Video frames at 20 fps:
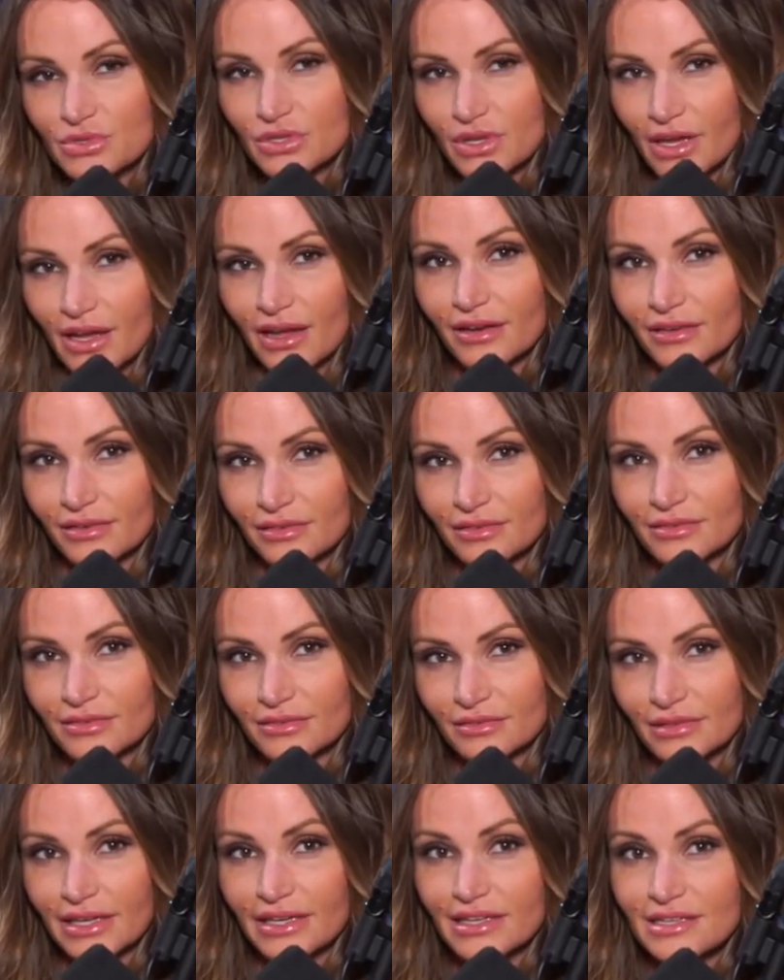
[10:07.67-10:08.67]
you can.
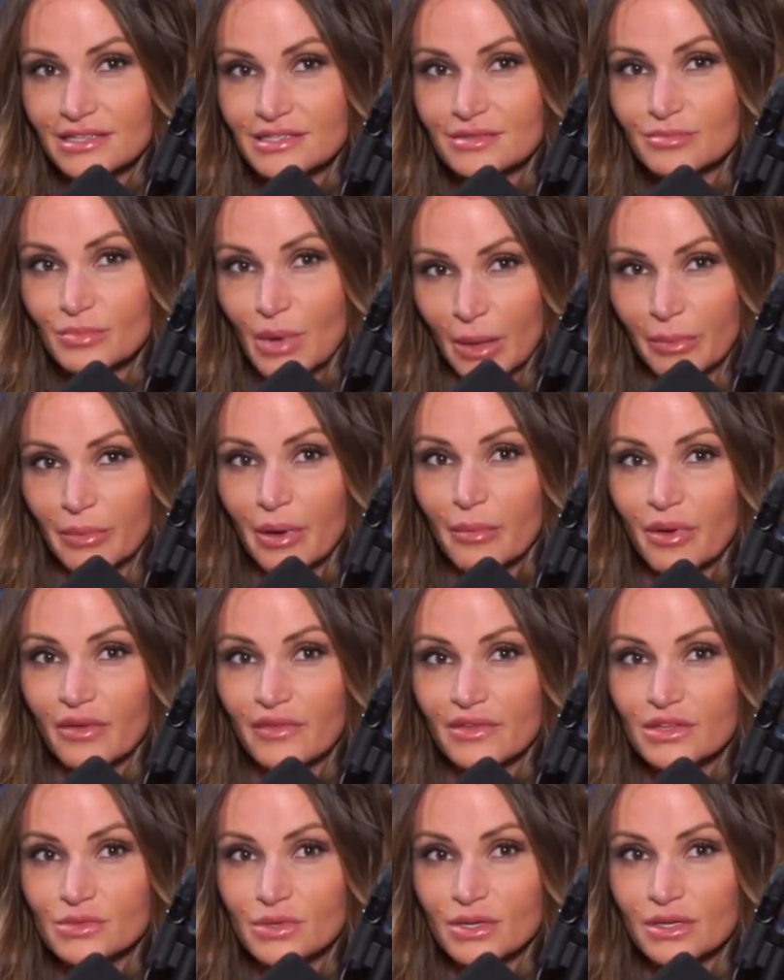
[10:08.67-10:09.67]
Ladies, back me up on
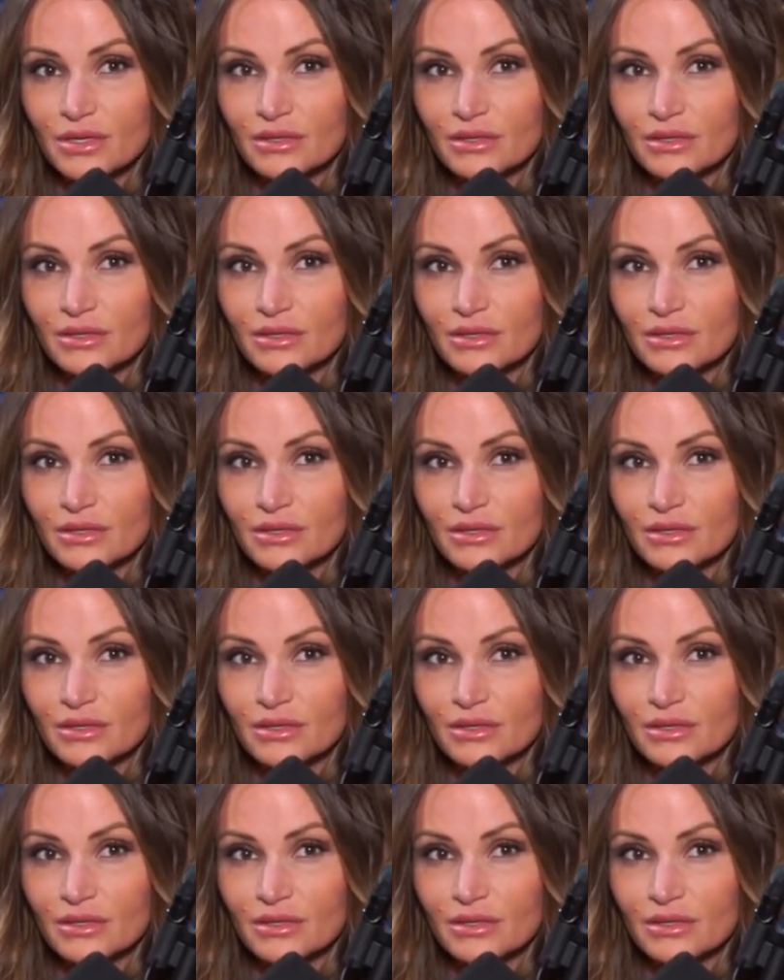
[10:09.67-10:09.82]
this one.